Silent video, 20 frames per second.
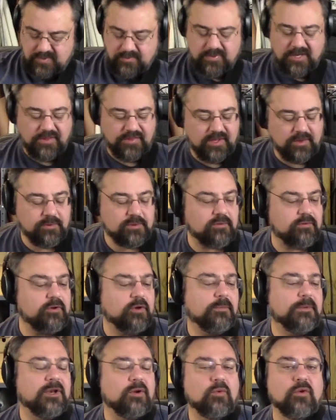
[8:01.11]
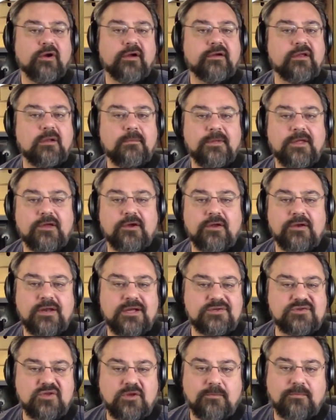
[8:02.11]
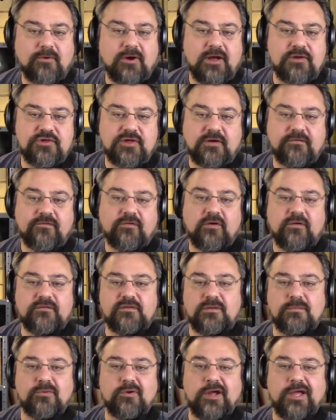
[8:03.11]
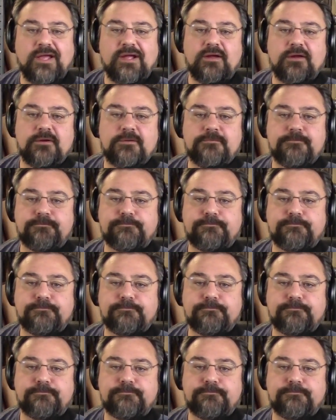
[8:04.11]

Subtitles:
But I think with a little bit of work, it'll be good. Nice little project for over the break.